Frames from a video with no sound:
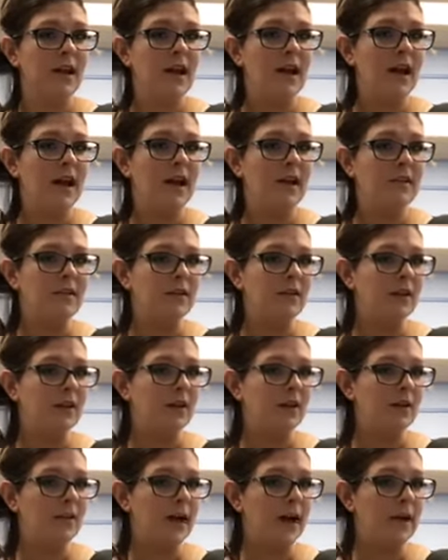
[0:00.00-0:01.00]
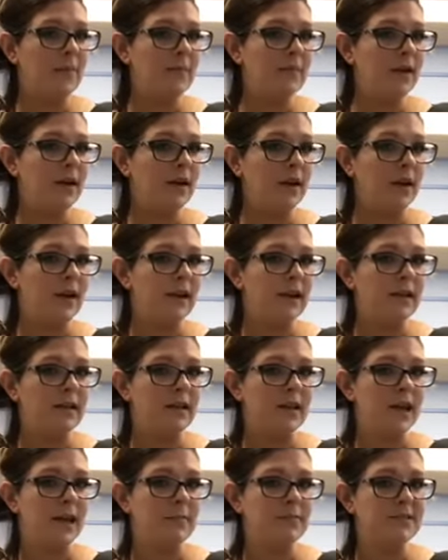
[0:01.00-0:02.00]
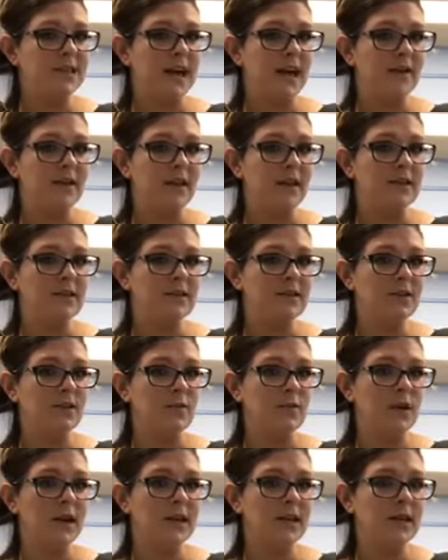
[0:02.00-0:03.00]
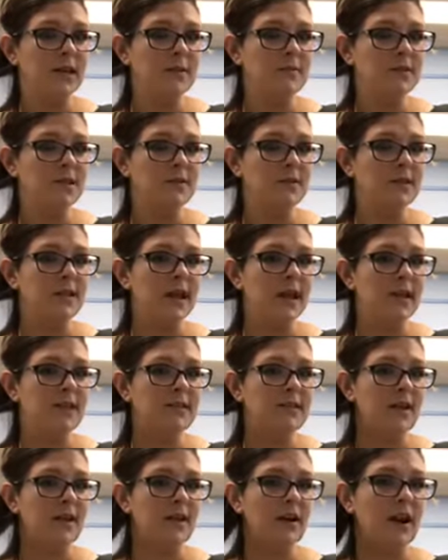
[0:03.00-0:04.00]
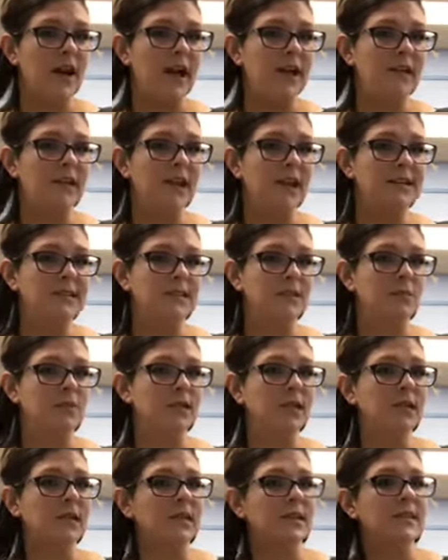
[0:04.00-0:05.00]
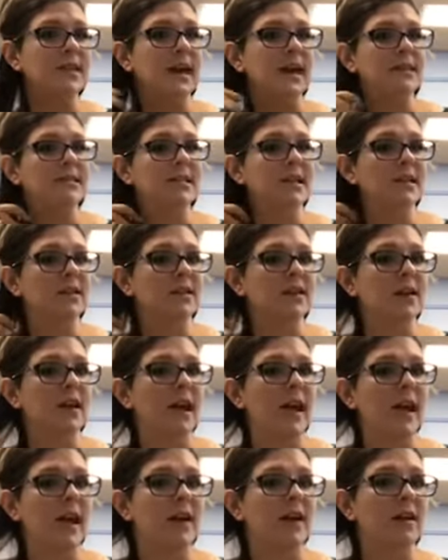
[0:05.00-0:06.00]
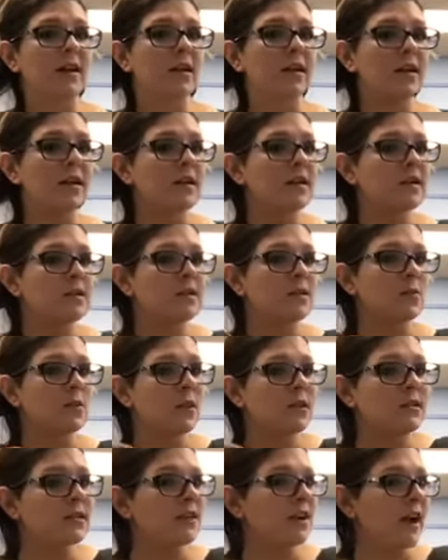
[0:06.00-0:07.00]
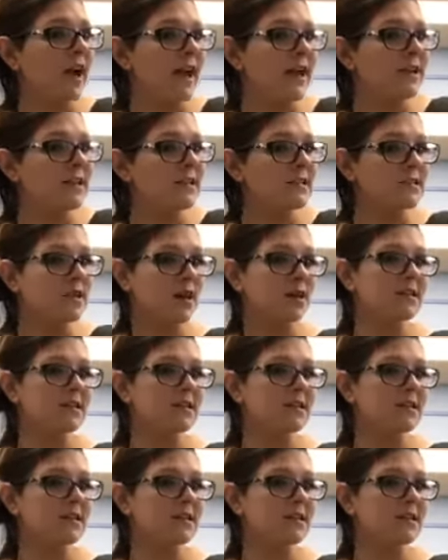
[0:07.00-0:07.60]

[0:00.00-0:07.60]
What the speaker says: and curl up and clamp down. And you want to keep doing that until your end gets completely tucked in your hair. So once your end is all